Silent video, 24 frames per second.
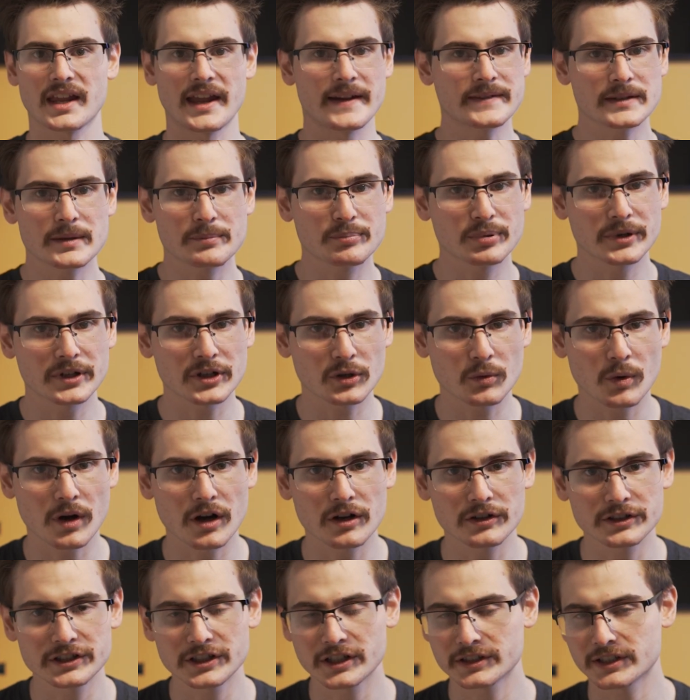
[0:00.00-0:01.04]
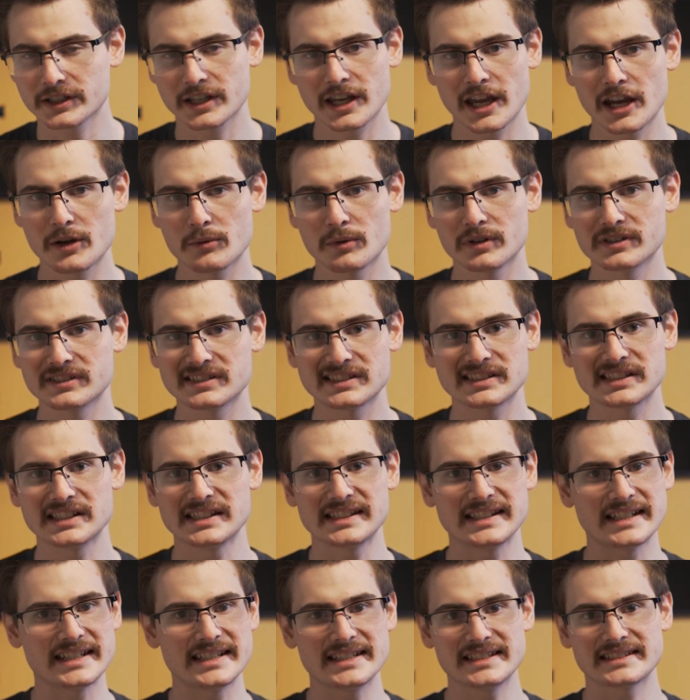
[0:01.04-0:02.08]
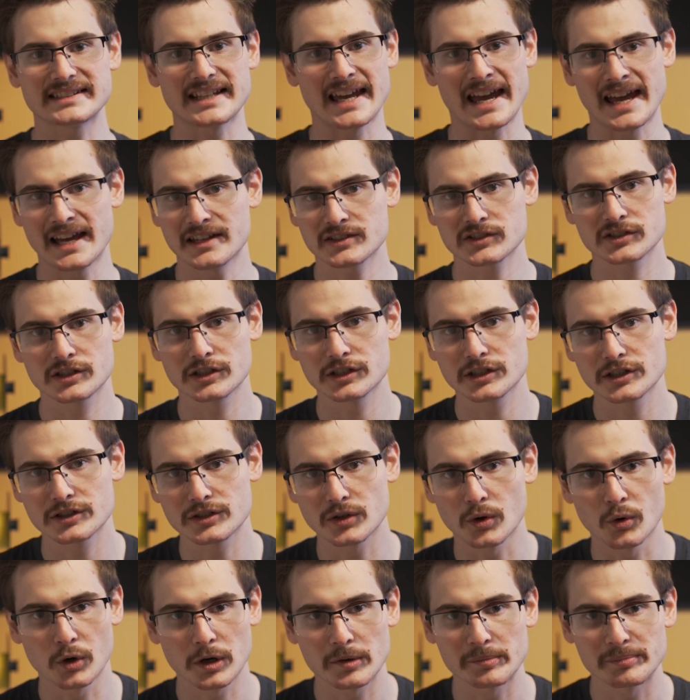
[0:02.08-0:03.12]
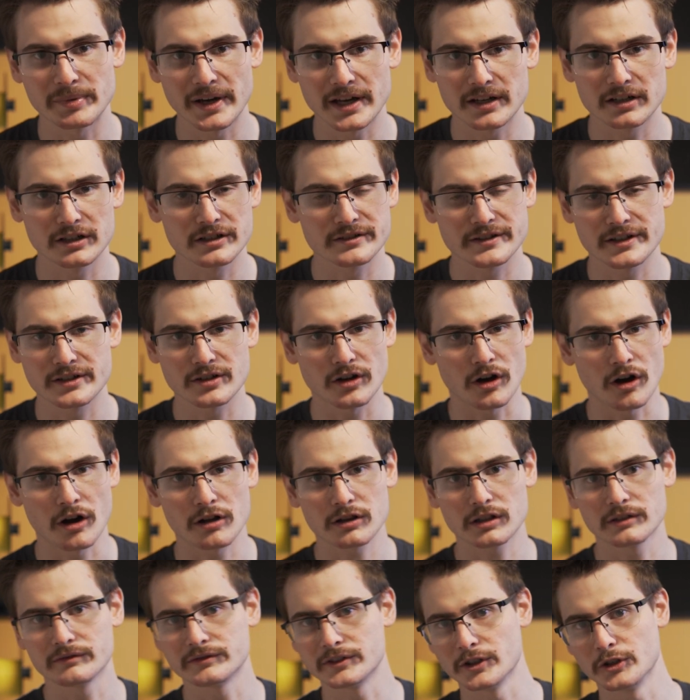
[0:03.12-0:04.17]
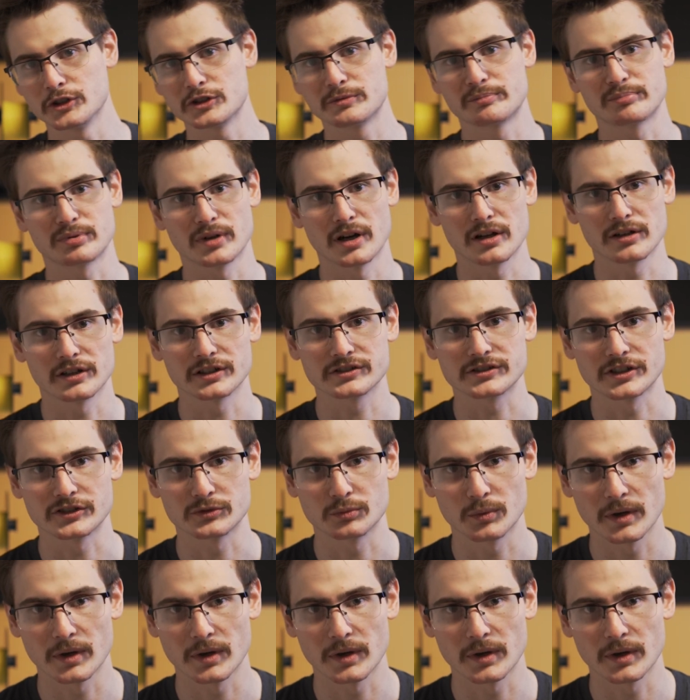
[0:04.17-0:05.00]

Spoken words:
And the print quality on the K1C is as good or better than all of those products as